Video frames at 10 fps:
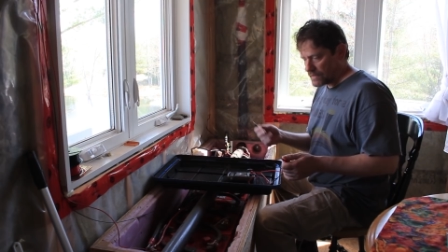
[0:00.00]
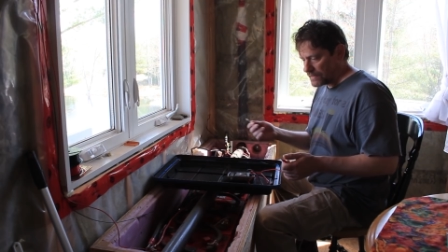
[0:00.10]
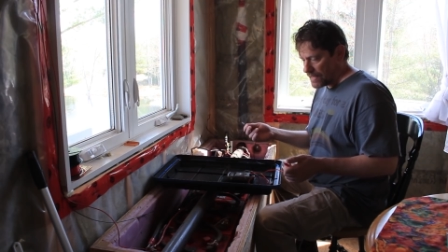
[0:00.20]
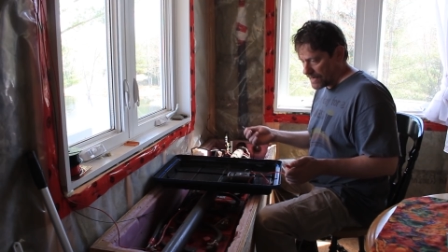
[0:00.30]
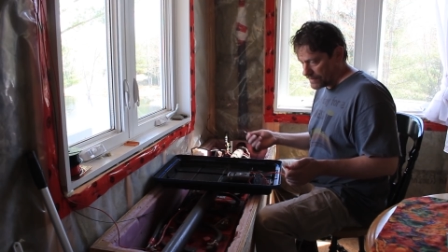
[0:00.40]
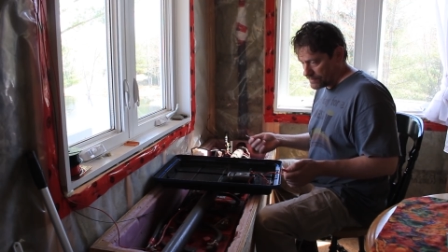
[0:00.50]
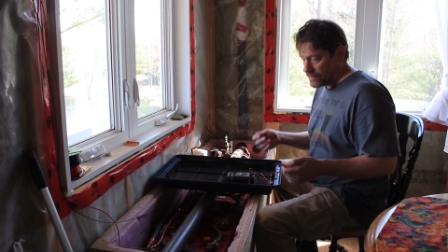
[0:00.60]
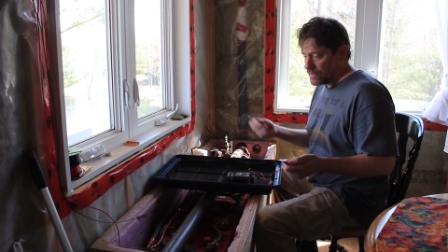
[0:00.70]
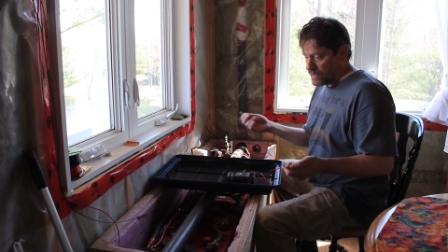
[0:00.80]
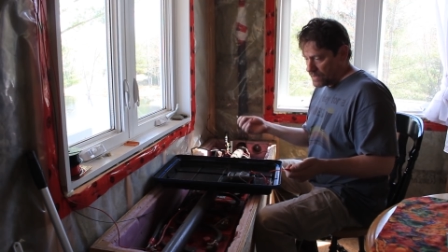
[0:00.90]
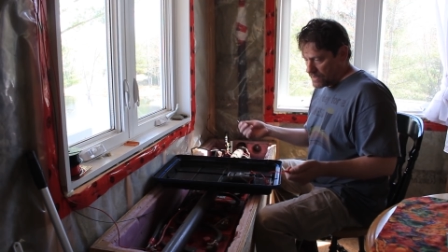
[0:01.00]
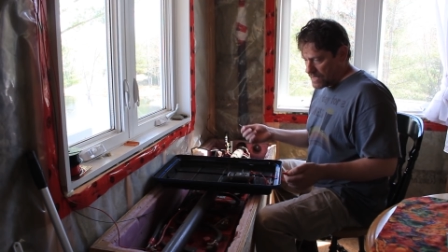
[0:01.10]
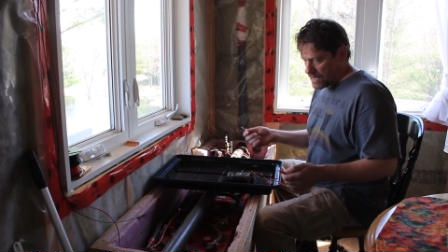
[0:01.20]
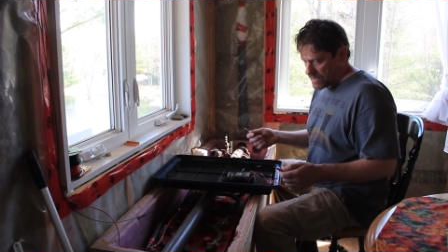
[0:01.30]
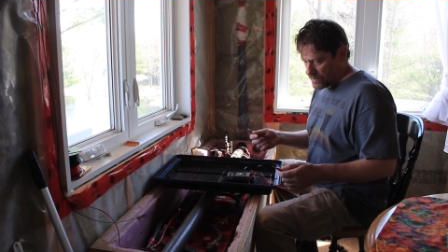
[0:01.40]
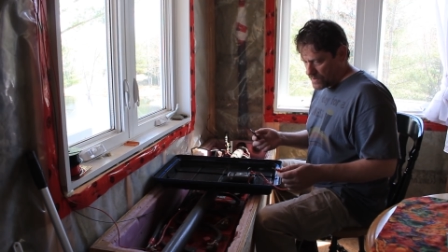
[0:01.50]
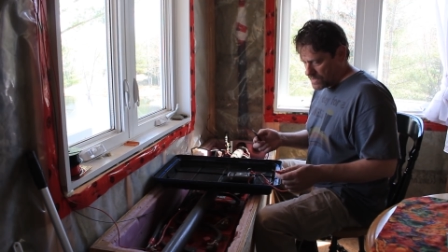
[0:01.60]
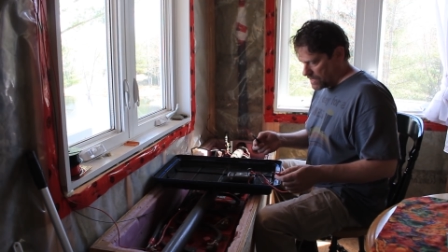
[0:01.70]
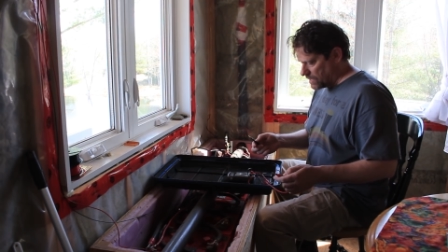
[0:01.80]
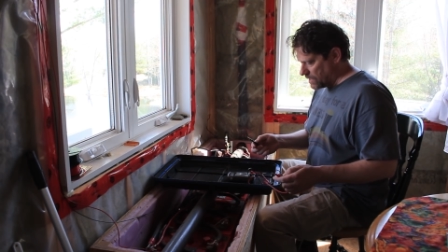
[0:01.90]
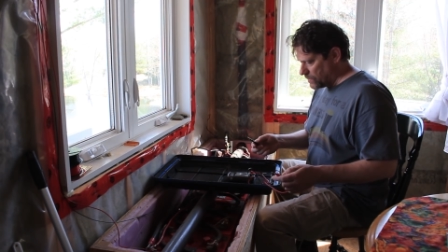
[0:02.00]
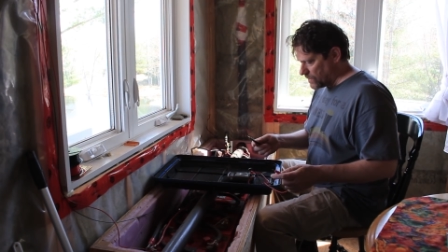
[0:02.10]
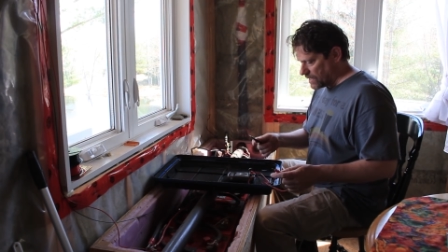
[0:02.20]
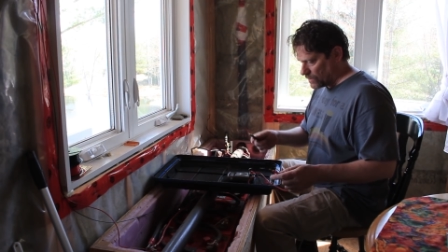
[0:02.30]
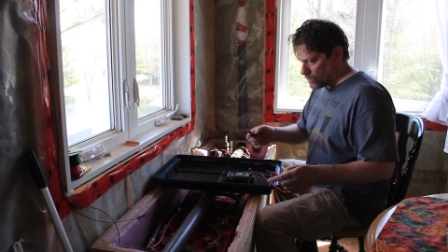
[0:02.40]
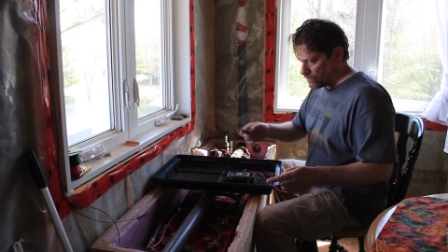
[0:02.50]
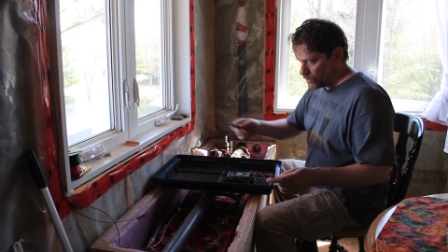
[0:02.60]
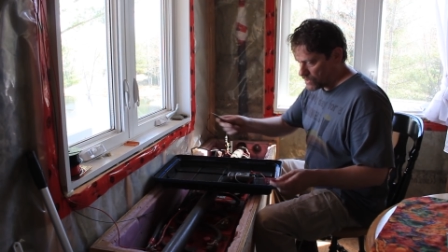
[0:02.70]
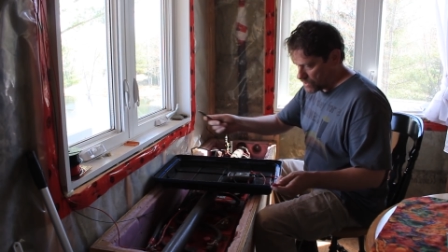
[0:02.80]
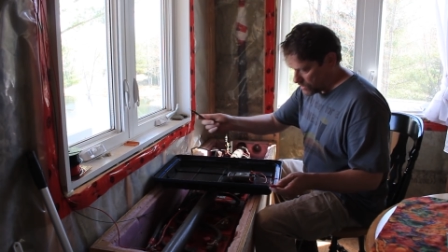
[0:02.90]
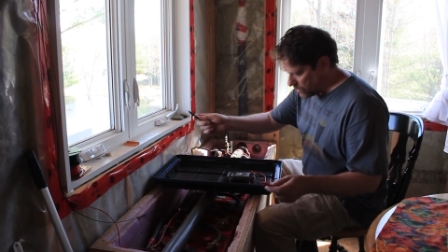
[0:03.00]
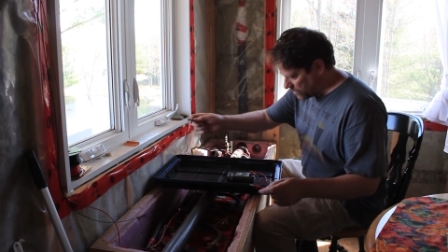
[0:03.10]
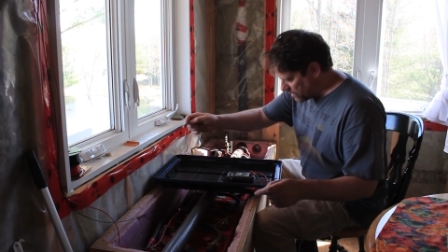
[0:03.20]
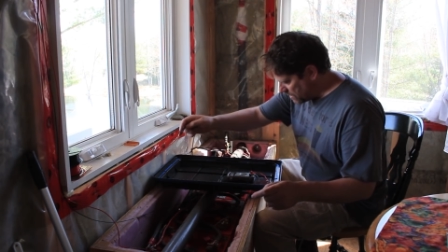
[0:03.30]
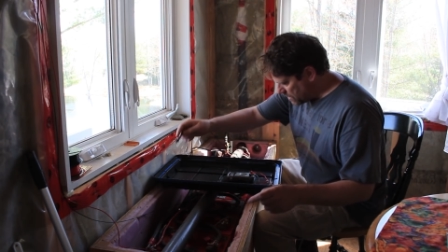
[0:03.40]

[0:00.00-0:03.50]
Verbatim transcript: on the line, yeah, it would it, you would get lower voltage than normal.